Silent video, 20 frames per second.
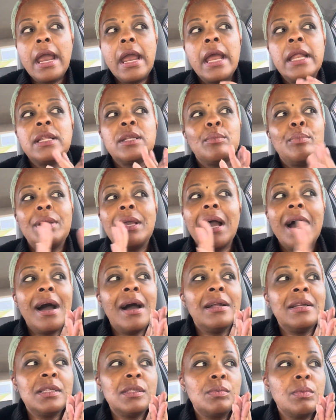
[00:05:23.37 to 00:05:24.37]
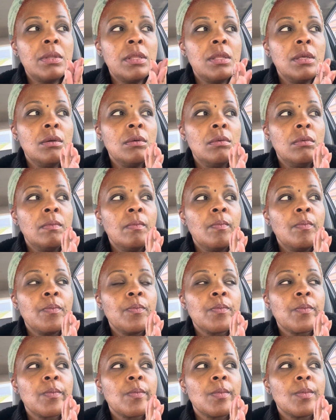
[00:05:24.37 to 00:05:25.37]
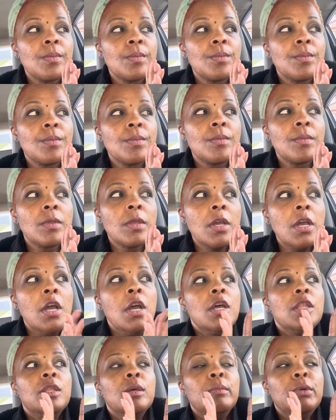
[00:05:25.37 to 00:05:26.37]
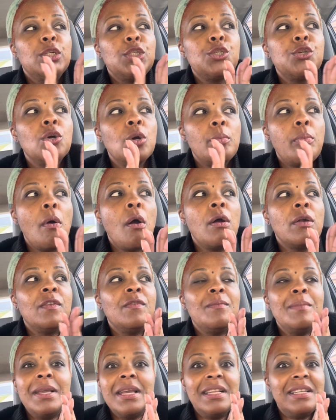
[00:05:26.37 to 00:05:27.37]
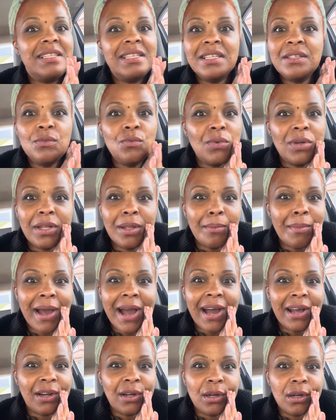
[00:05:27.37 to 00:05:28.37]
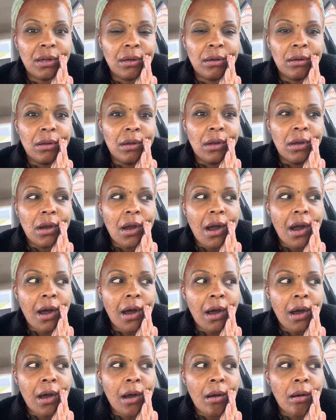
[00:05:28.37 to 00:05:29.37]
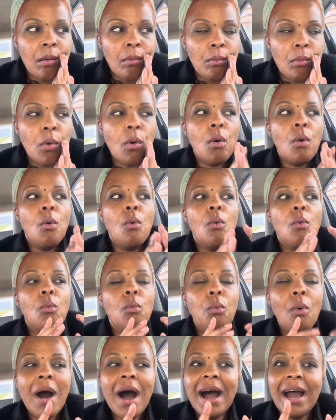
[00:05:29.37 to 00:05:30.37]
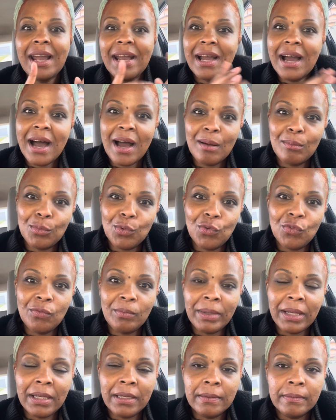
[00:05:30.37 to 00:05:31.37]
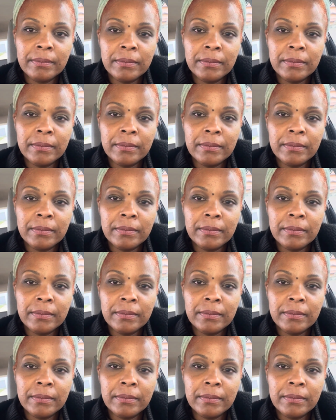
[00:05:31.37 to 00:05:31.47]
And to be honest with you, the mature part of me, it didn't really matter why God moved me.